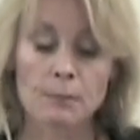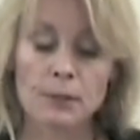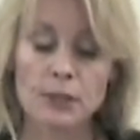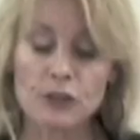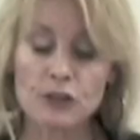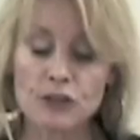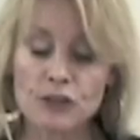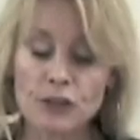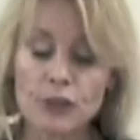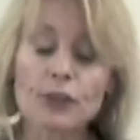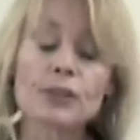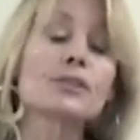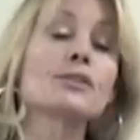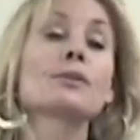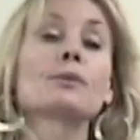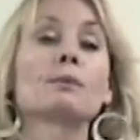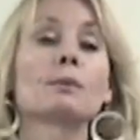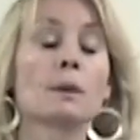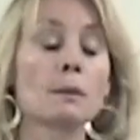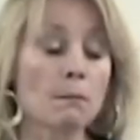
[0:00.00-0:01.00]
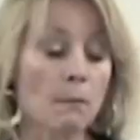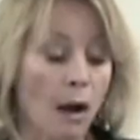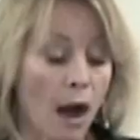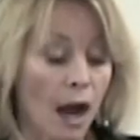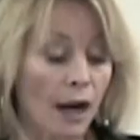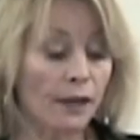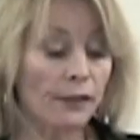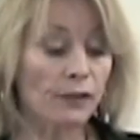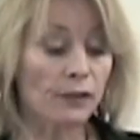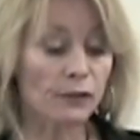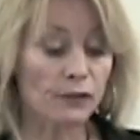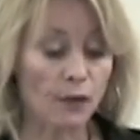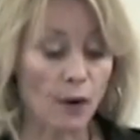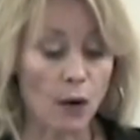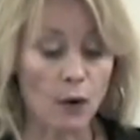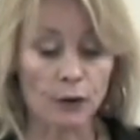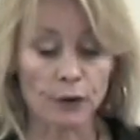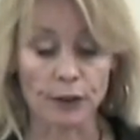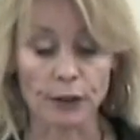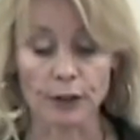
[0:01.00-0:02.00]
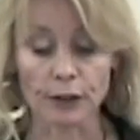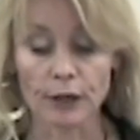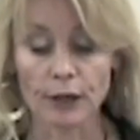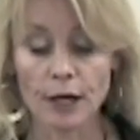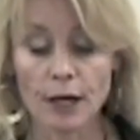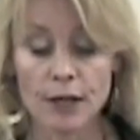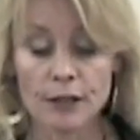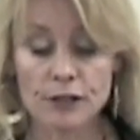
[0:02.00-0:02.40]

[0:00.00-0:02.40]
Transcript: Be sure to remind the voter